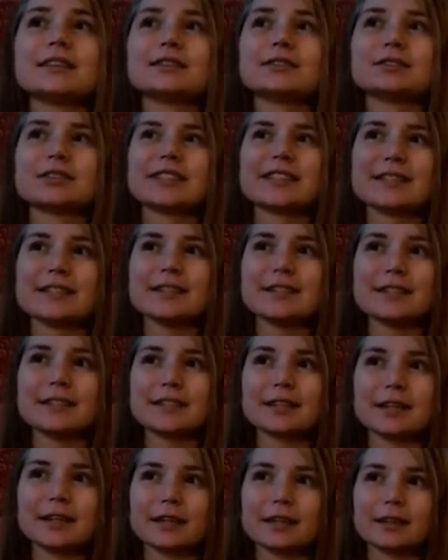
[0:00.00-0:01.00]

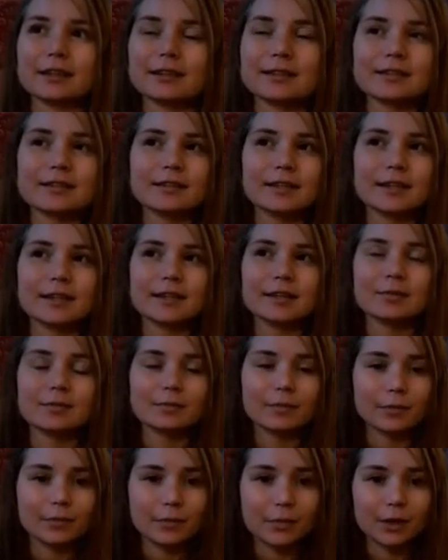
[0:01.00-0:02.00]
resisting, let's say,
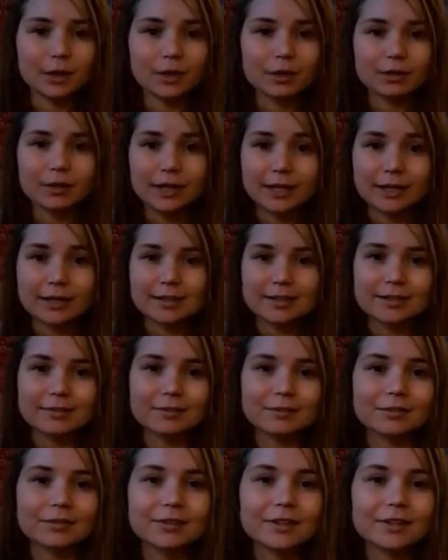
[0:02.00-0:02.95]
the negative